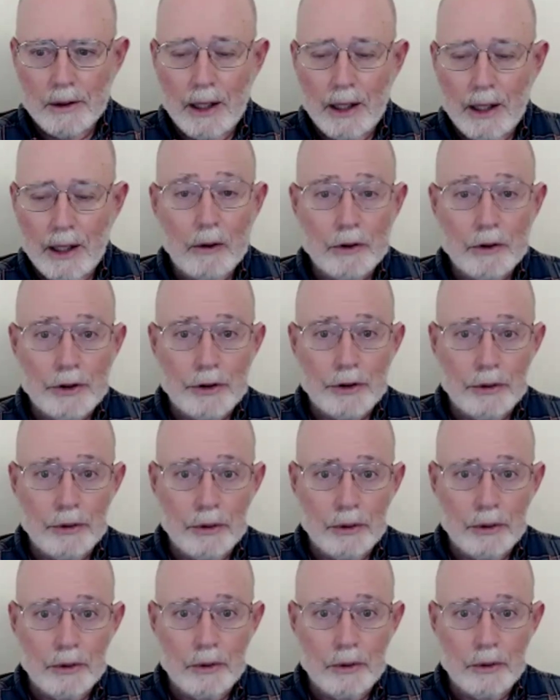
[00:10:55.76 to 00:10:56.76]
how
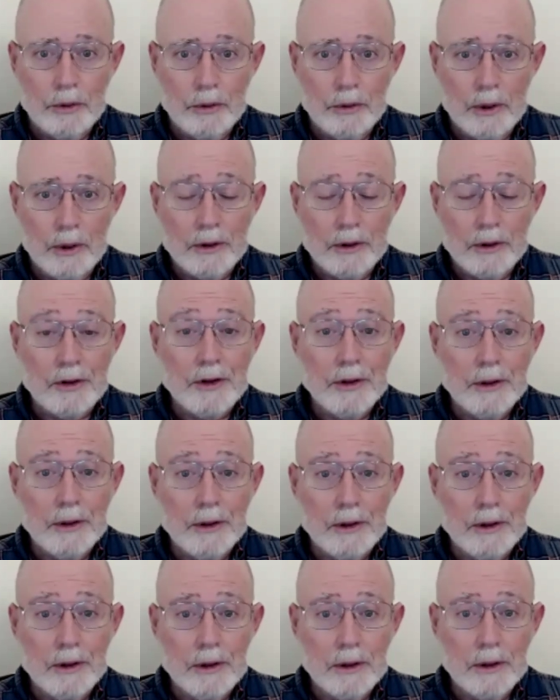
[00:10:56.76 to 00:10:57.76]
to
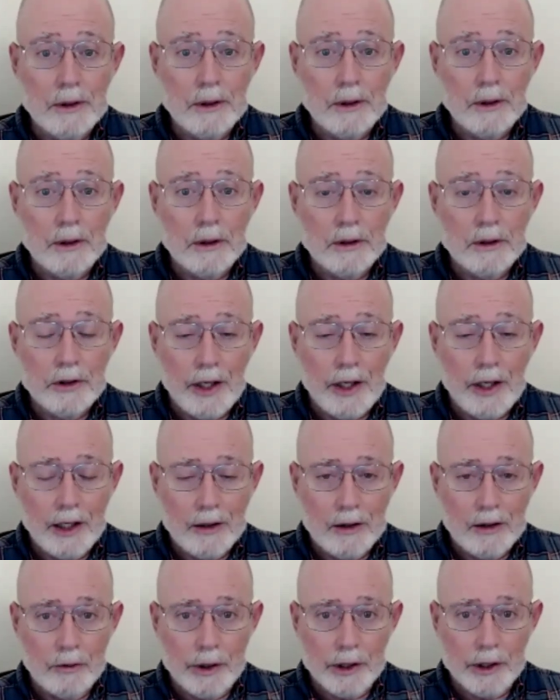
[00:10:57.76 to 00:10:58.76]

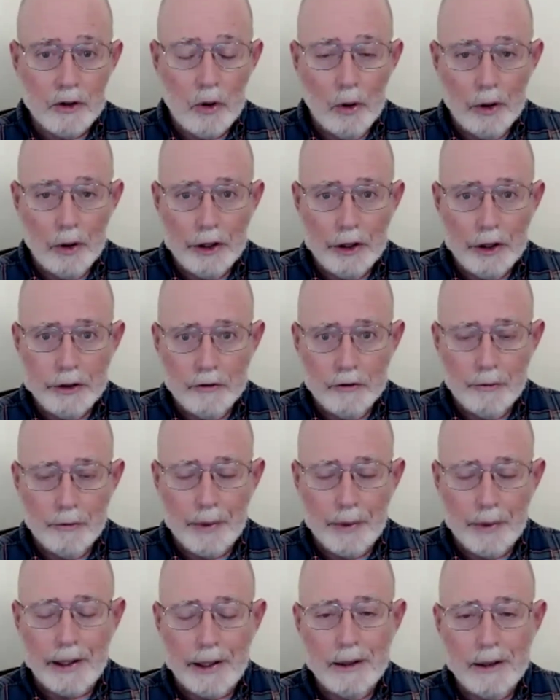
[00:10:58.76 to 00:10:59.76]
take the recording you've
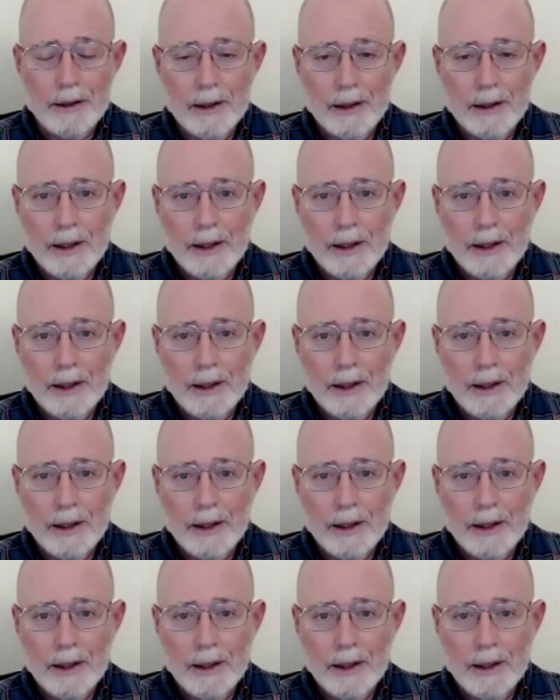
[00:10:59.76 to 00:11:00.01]
made